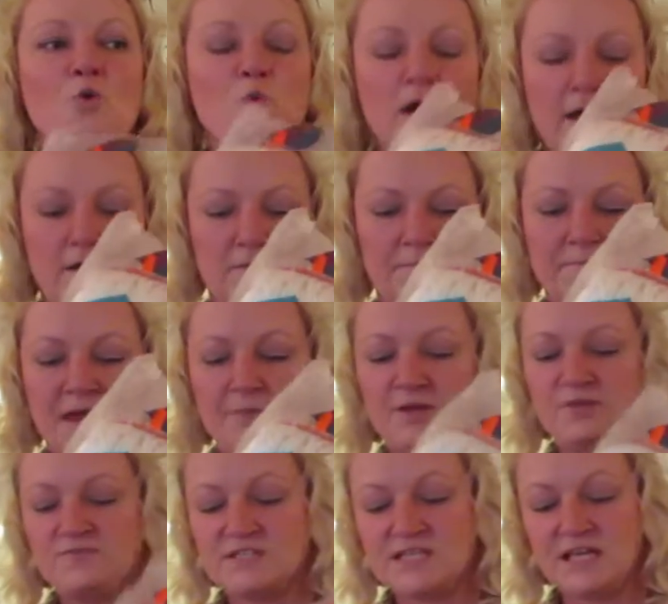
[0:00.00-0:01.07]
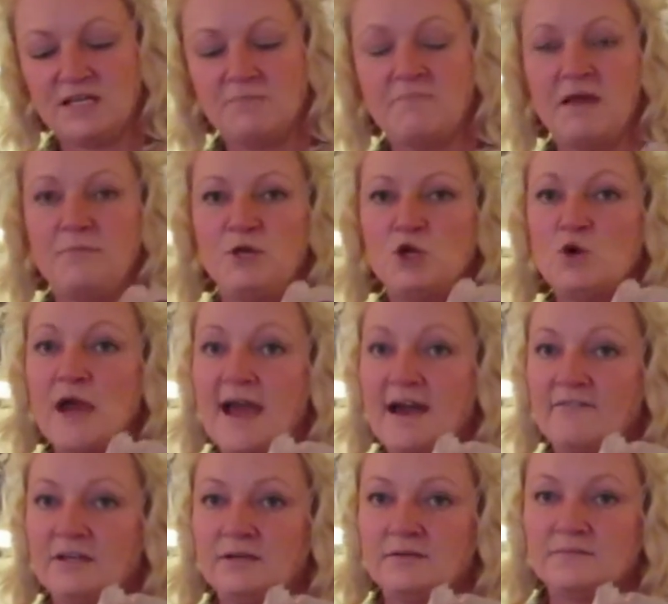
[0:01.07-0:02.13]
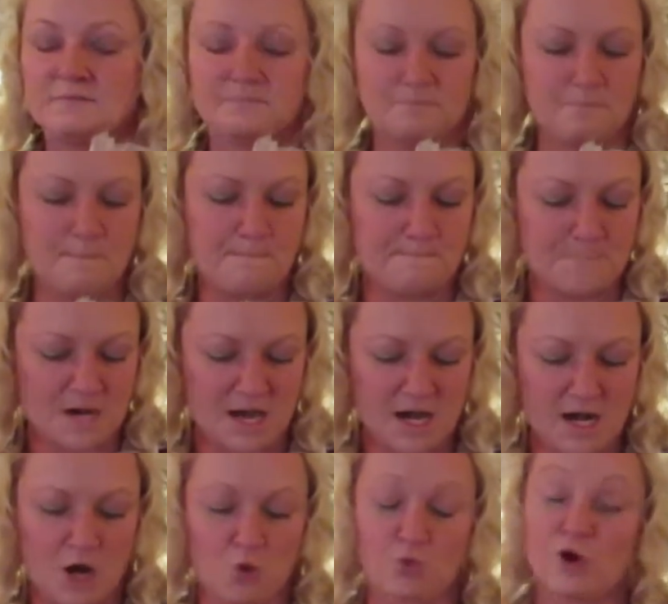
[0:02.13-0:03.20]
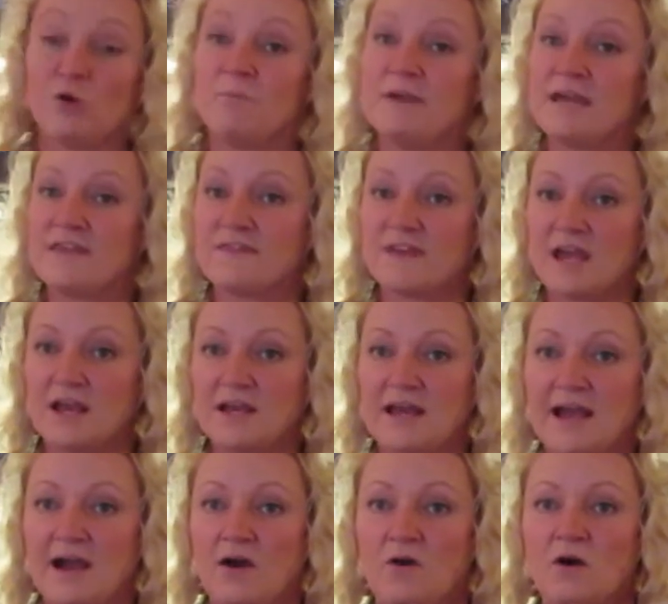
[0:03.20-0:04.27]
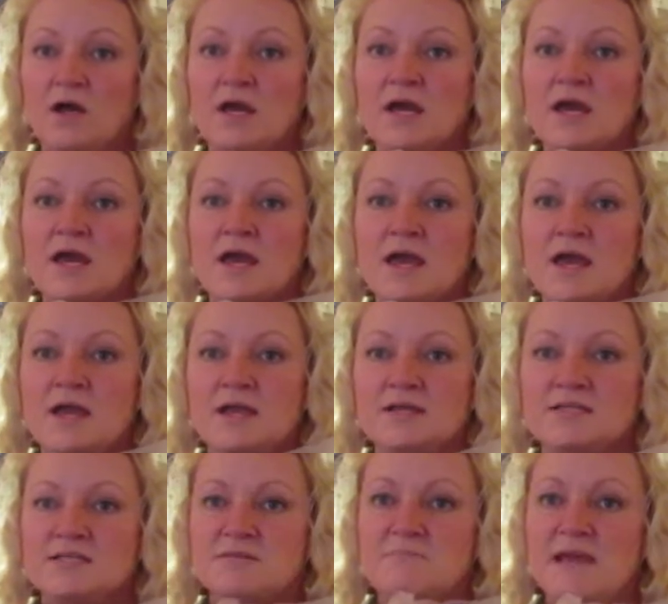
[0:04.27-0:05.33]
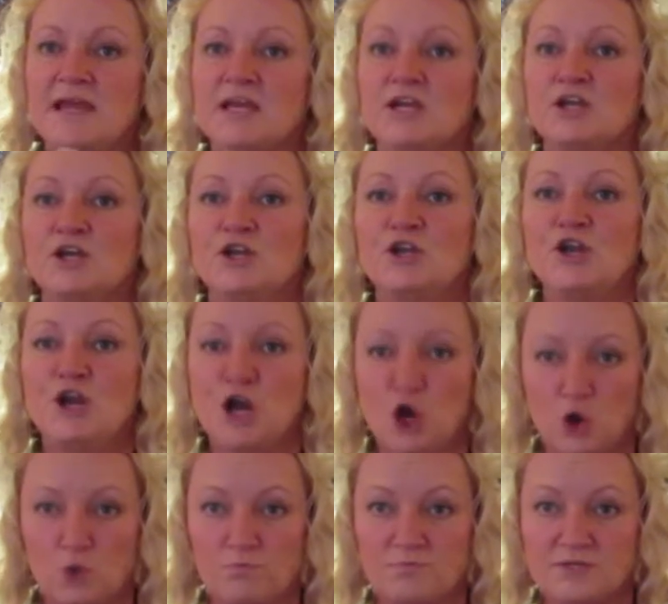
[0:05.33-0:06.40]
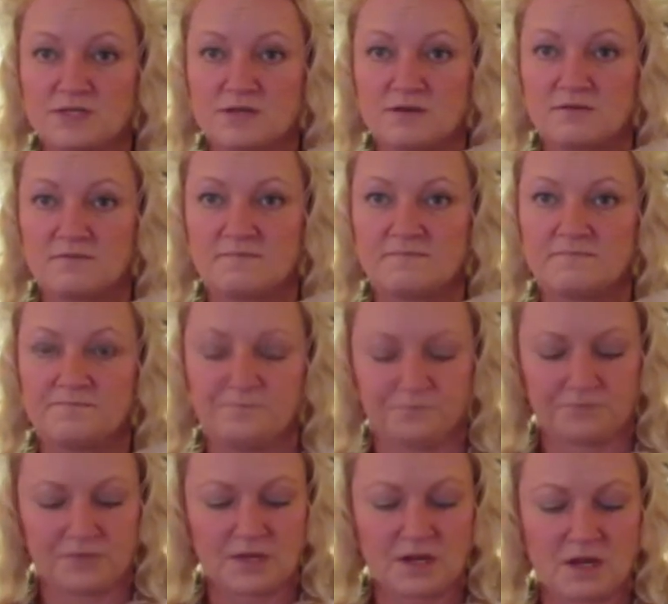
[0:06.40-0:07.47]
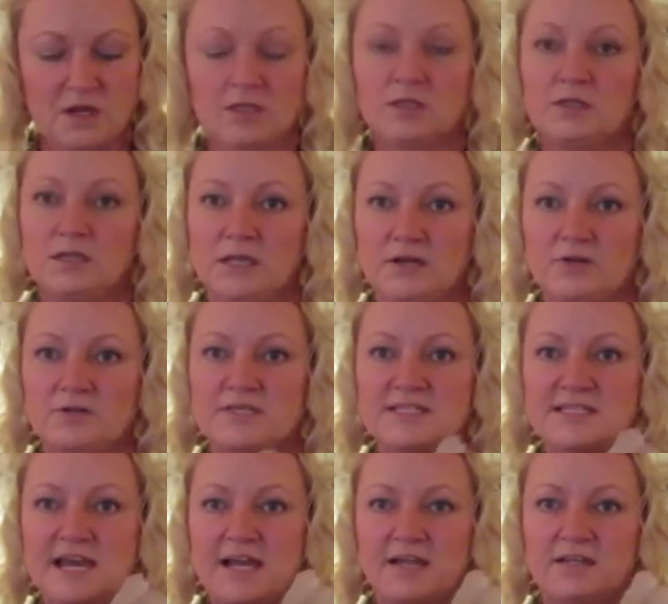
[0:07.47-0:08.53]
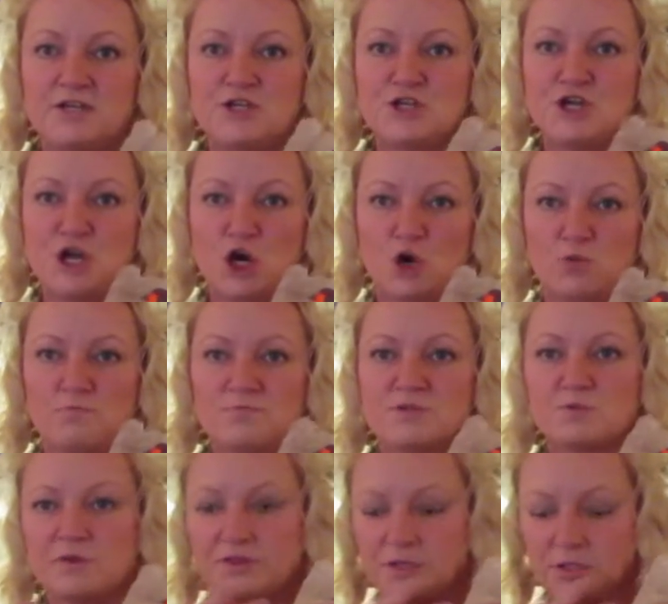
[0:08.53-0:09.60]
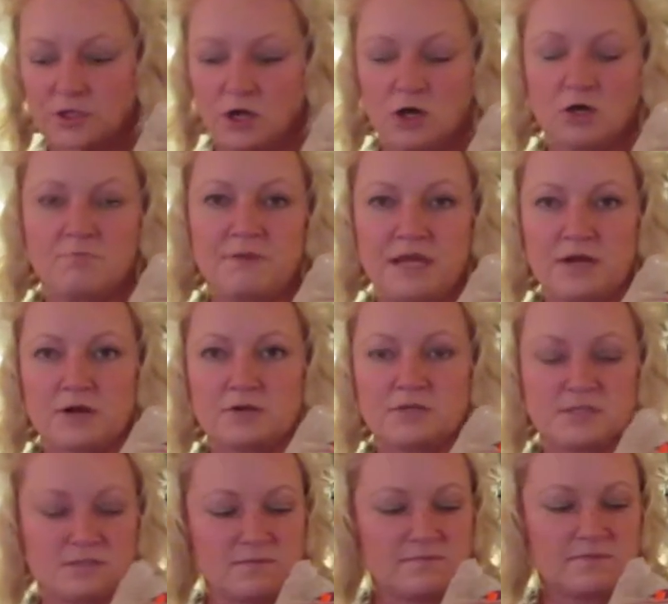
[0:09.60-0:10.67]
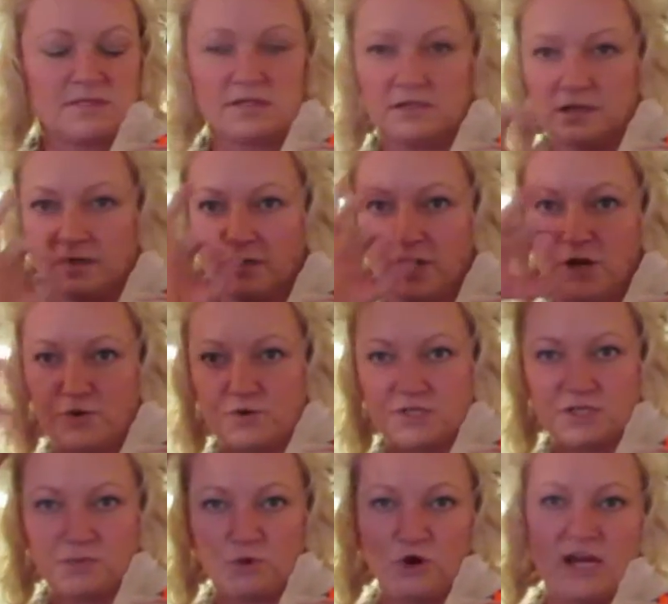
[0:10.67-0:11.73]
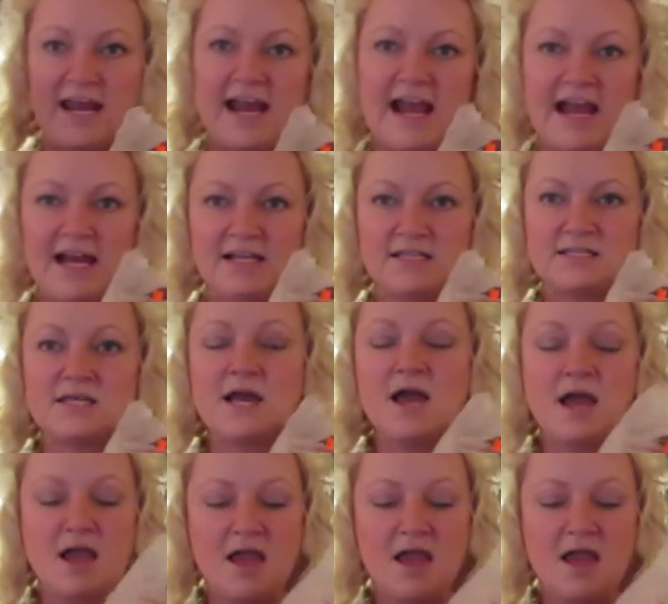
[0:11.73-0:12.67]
Well, maybe you've seen them, maybe you haven't. But a real big thing now is to make gnomes. Little stylish gnomes with the long beards, the little nose, the pointy hats.